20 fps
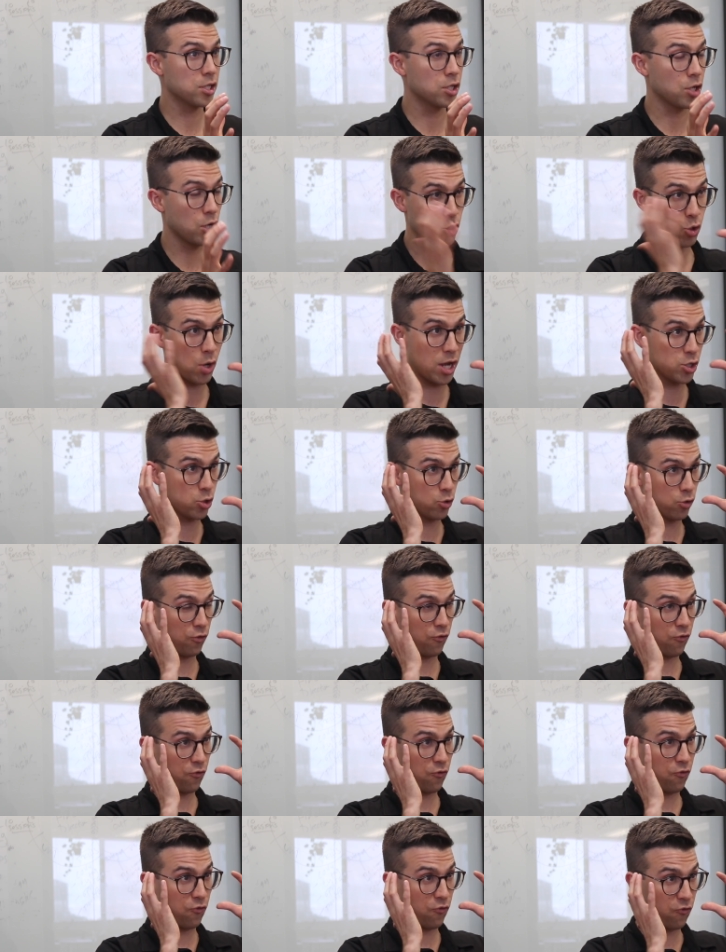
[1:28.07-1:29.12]
you had your
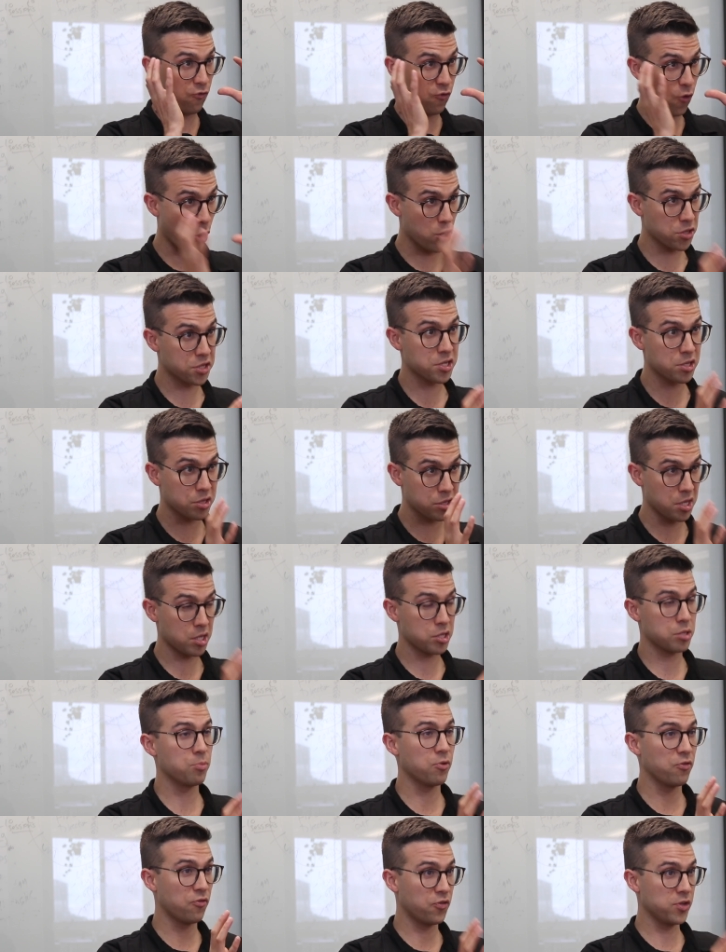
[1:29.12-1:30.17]
first
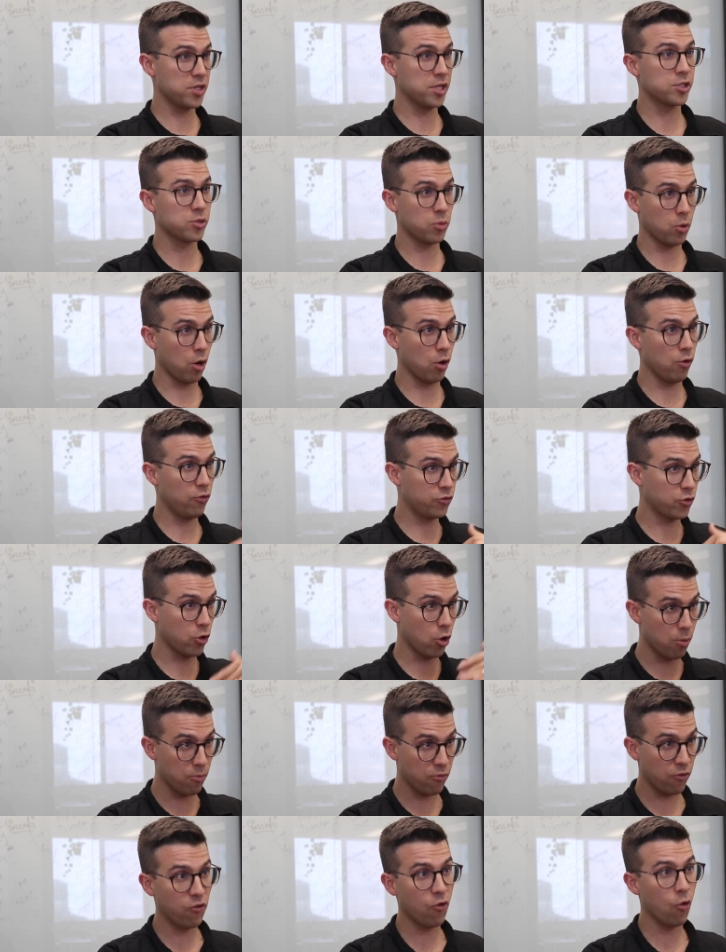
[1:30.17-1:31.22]
assessment for year 12,
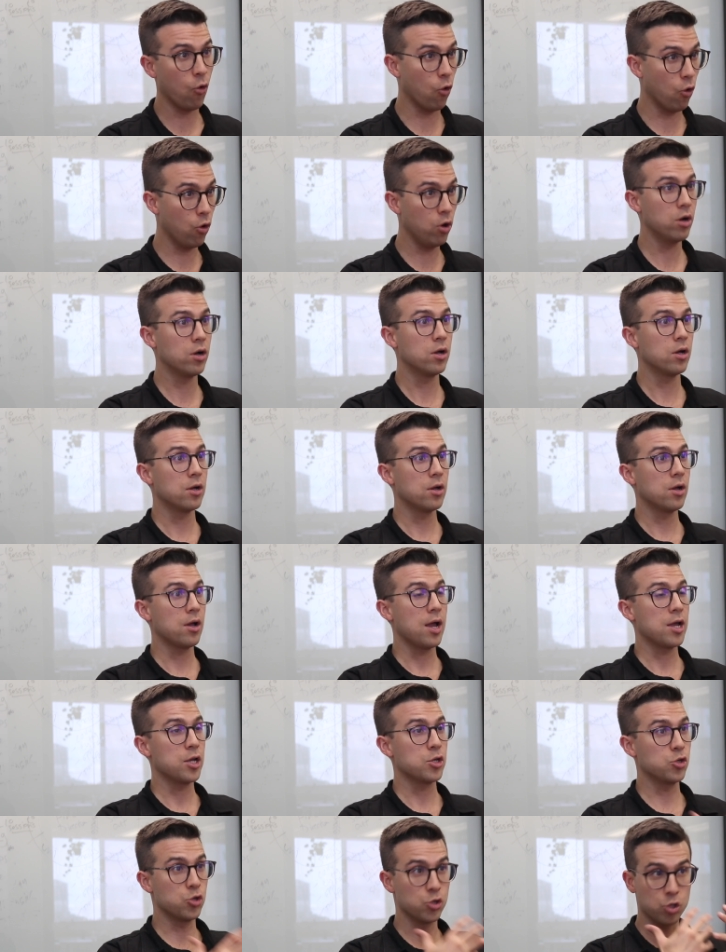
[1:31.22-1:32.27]
term 4,
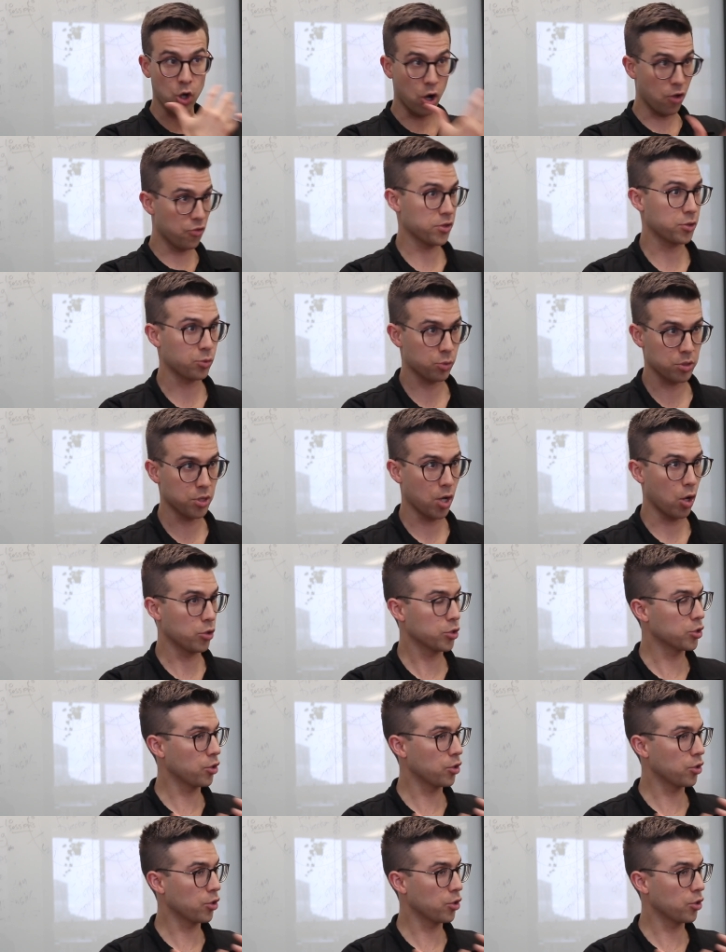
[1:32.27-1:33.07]
you got this result.